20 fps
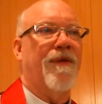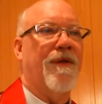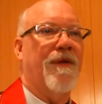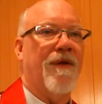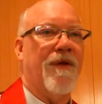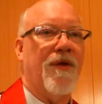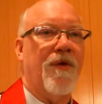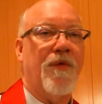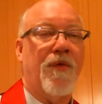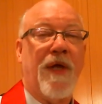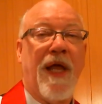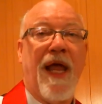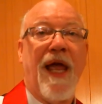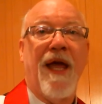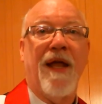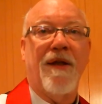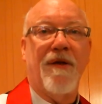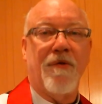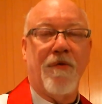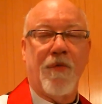you
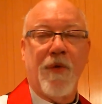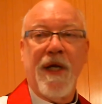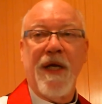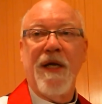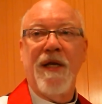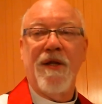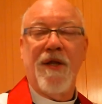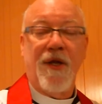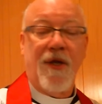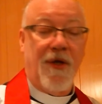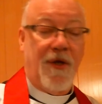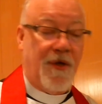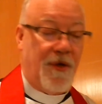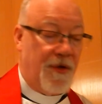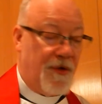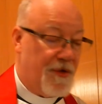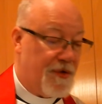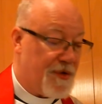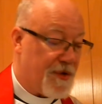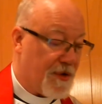can't read the
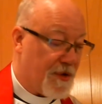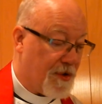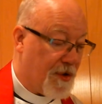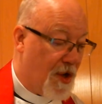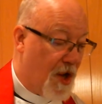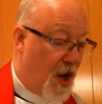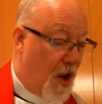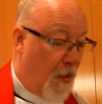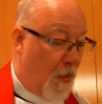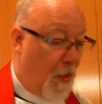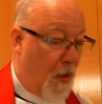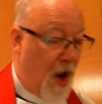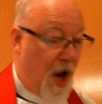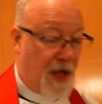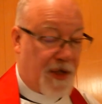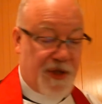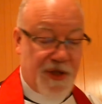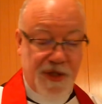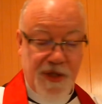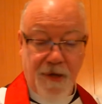news or
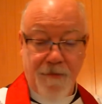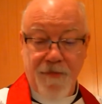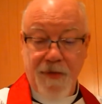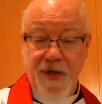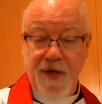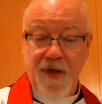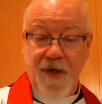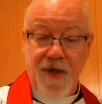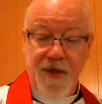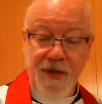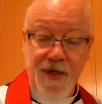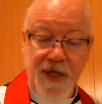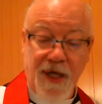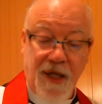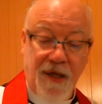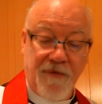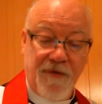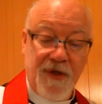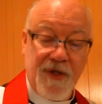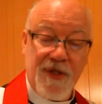watch something on
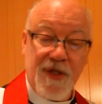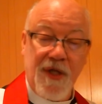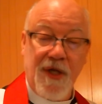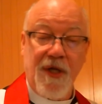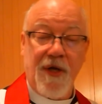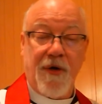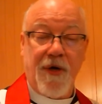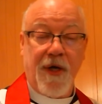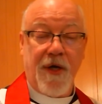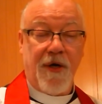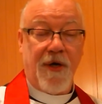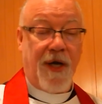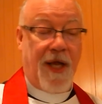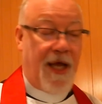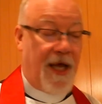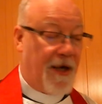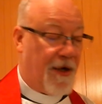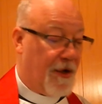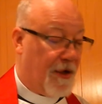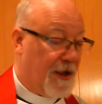television or
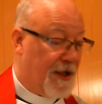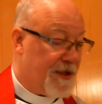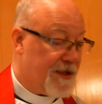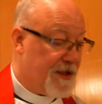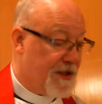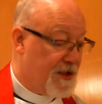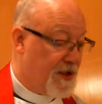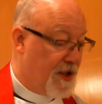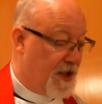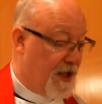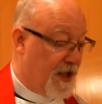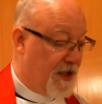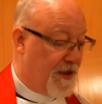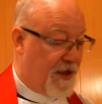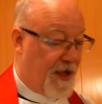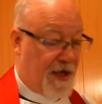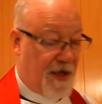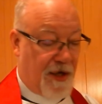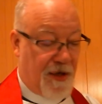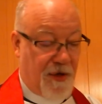internet or listen to
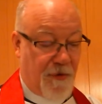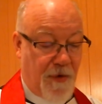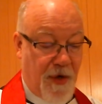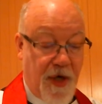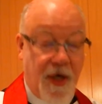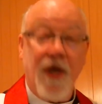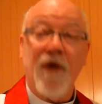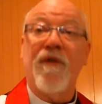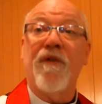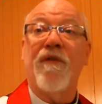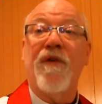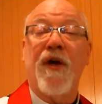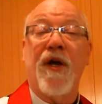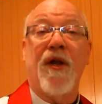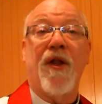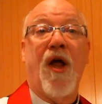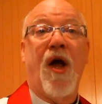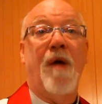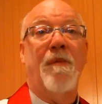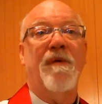anything on the radio for very
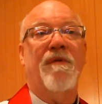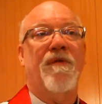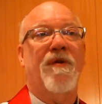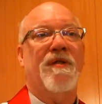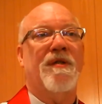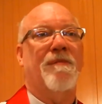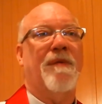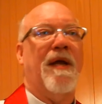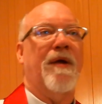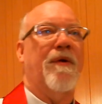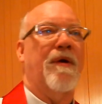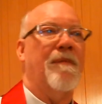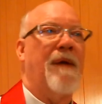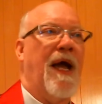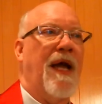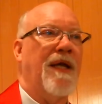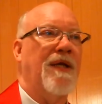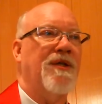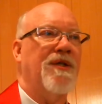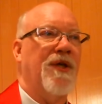long before somebody
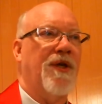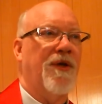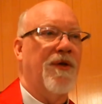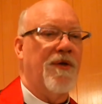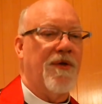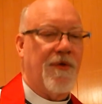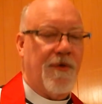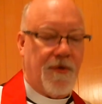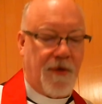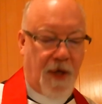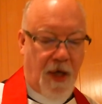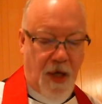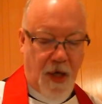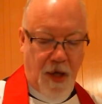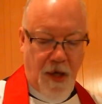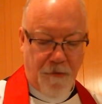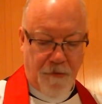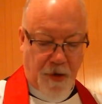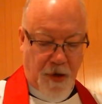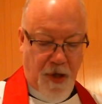reminds you to
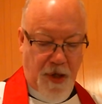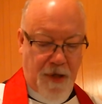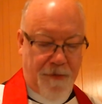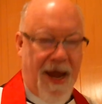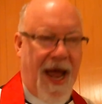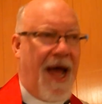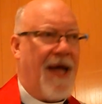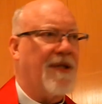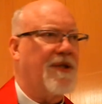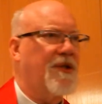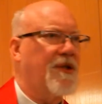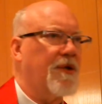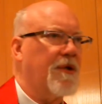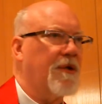put on your mask,